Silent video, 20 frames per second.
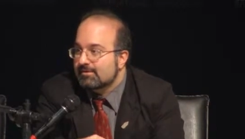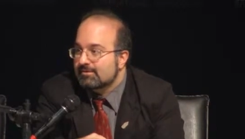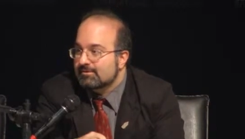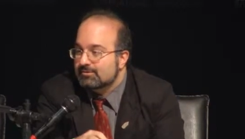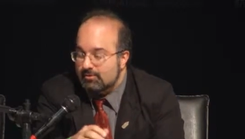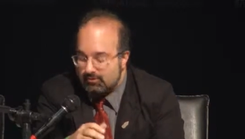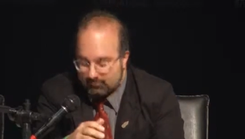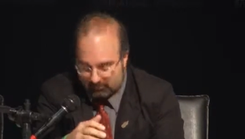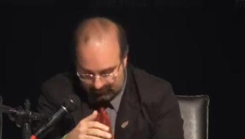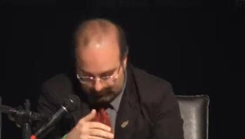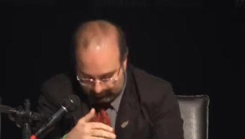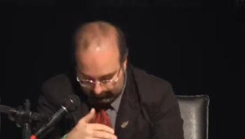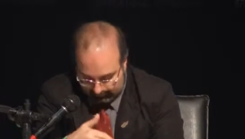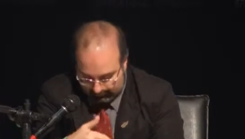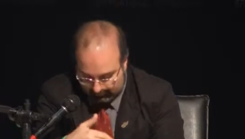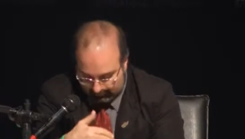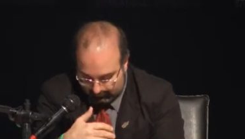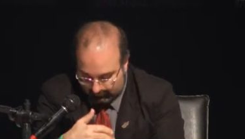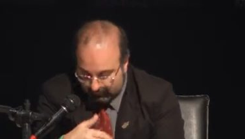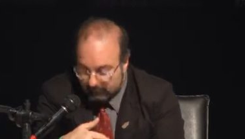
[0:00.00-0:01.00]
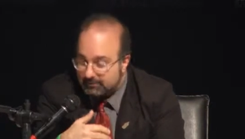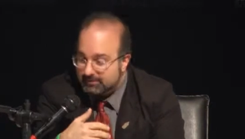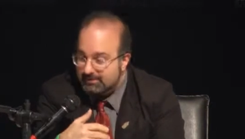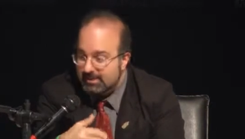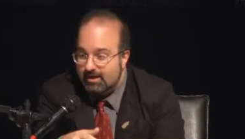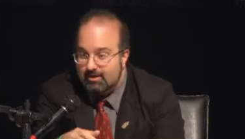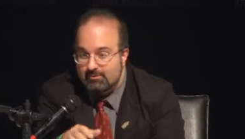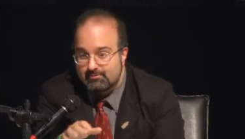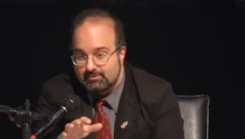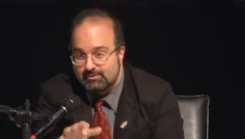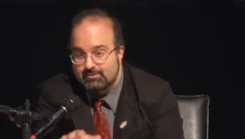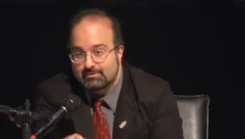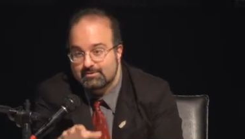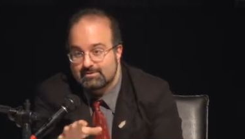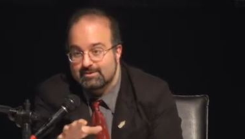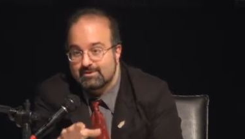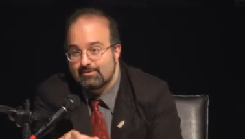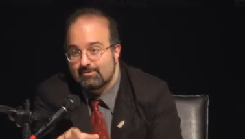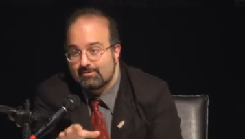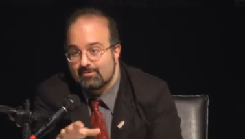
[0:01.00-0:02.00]
So you look down, you
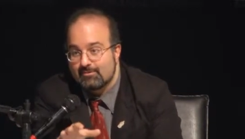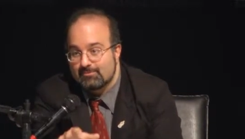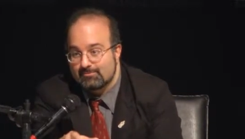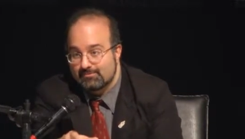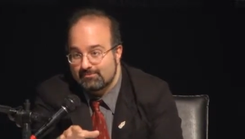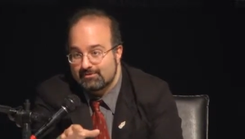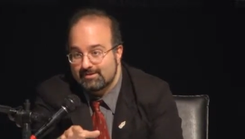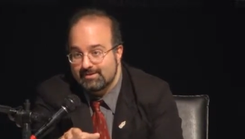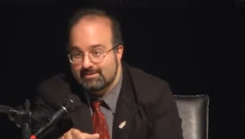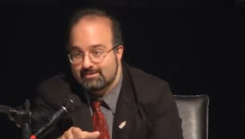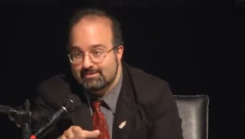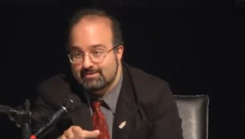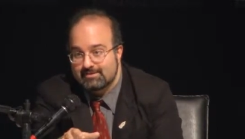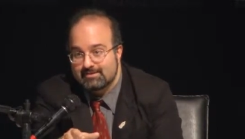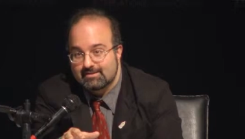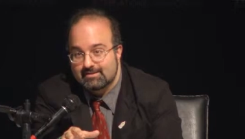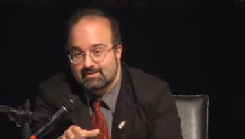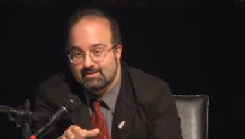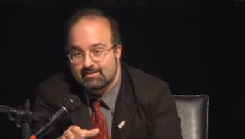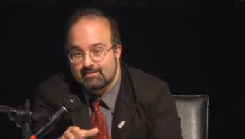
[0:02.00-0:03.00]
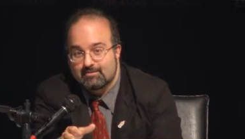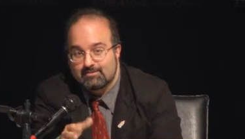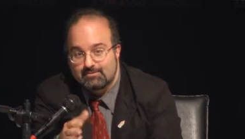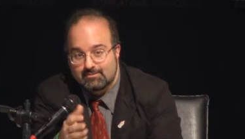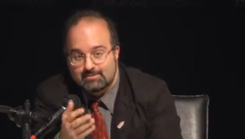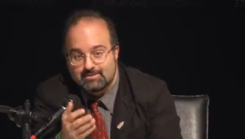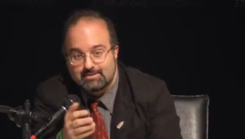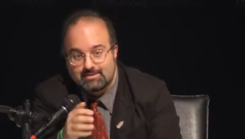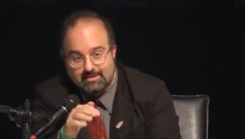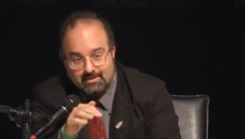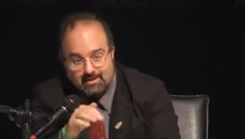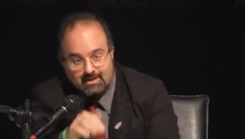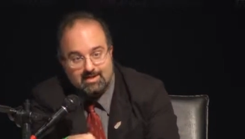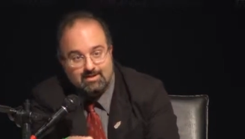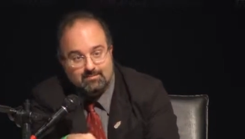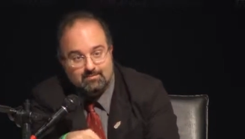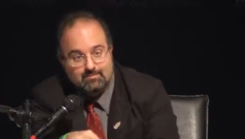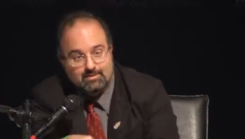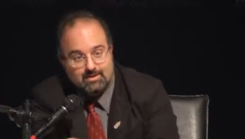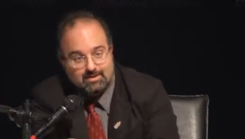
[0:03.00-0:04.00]
see your own feet, you see I
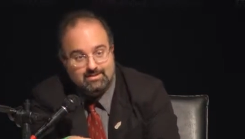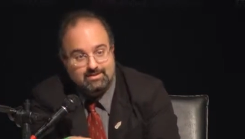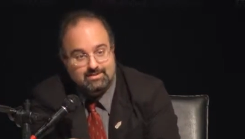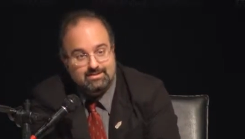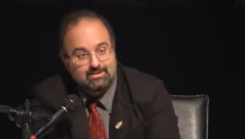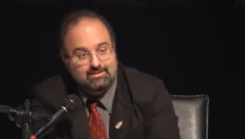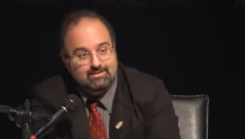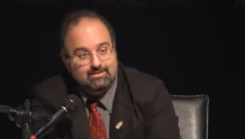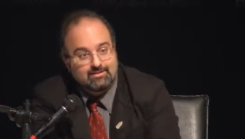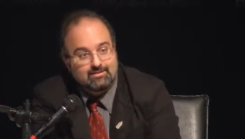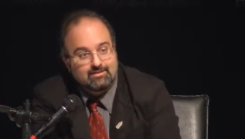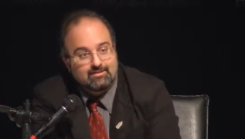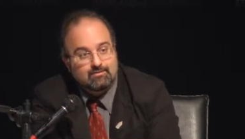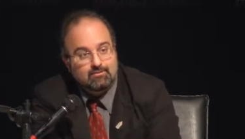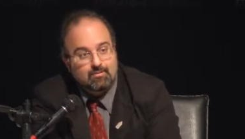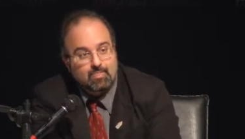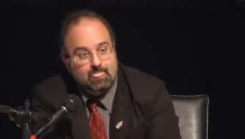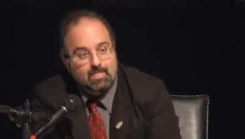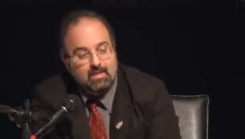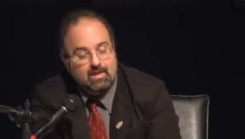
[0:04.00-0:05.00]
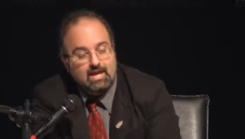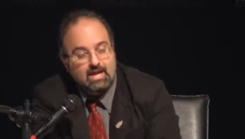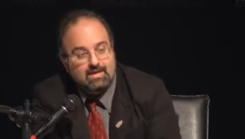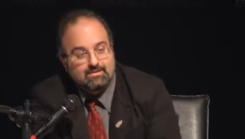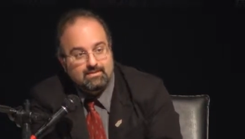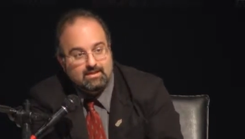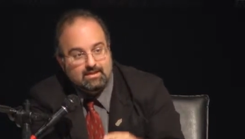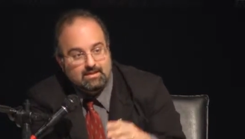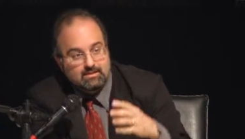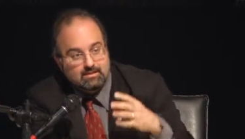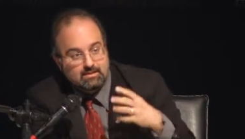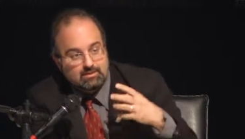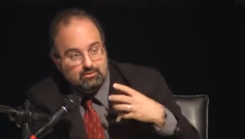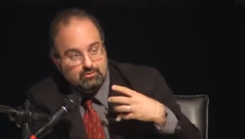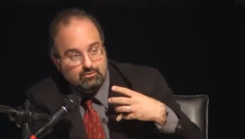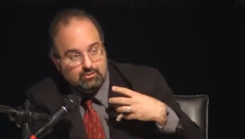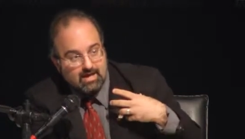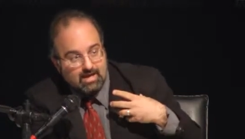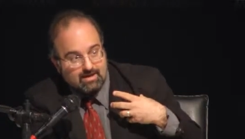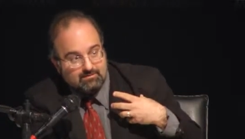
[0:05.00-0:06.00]
am right here, and then
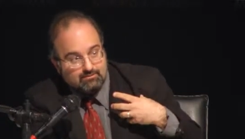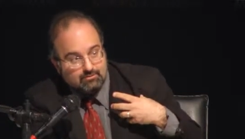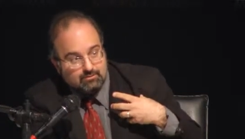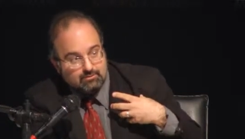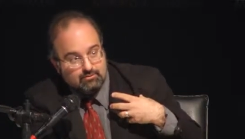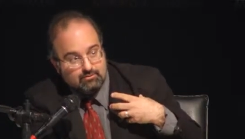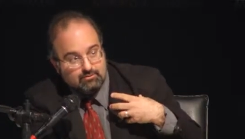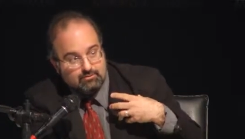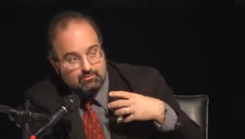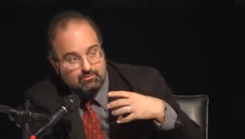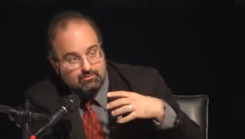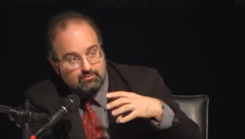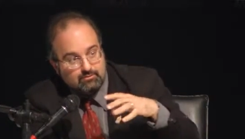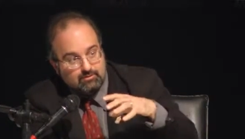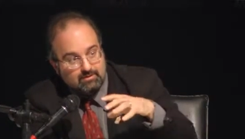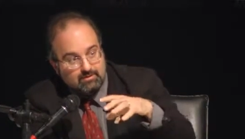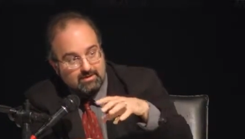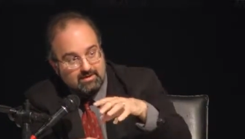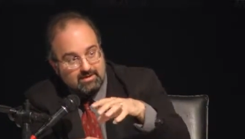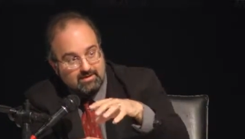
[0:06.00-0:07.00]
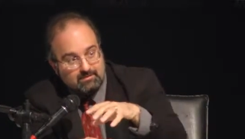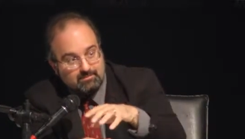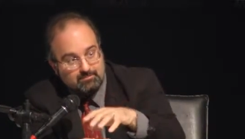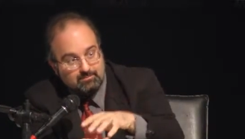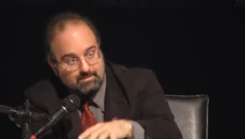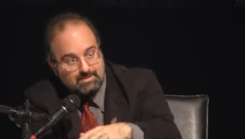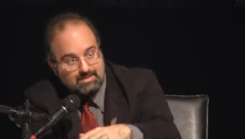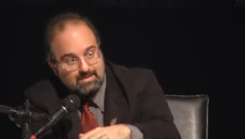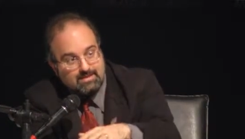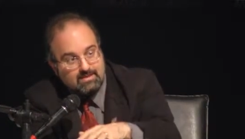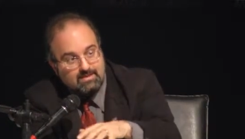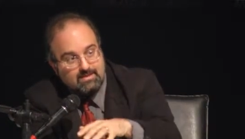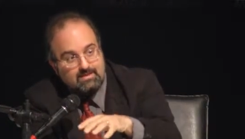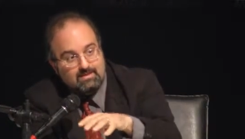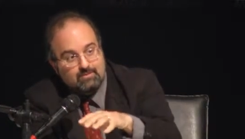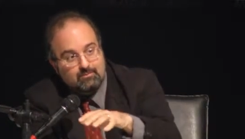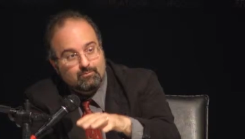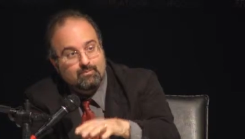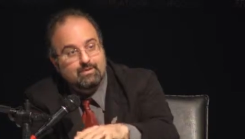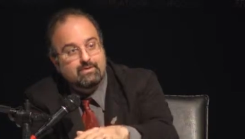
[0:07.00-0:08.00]
you have your gunul be
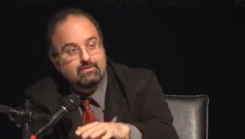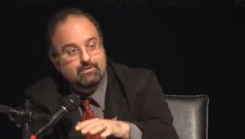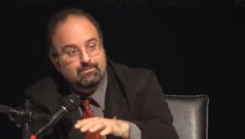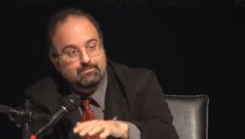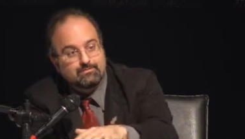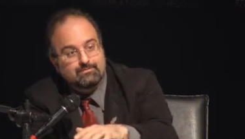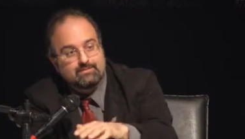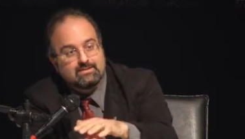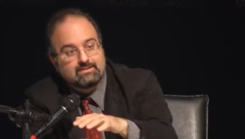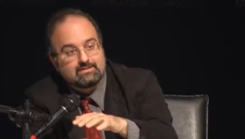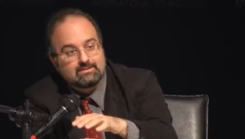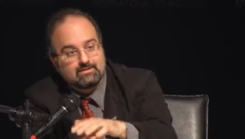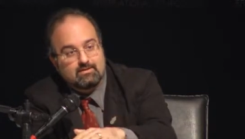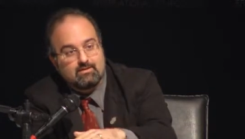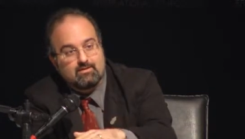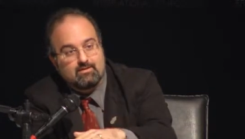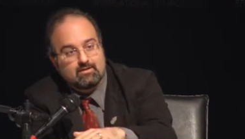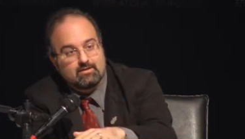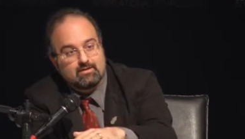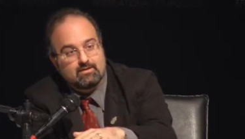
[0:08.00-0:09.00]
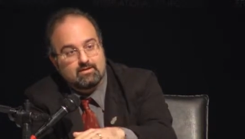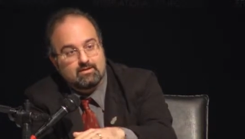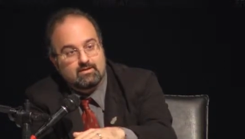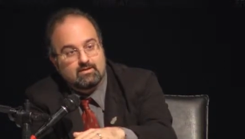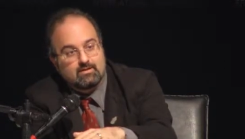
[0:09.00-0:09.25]
where your feet are.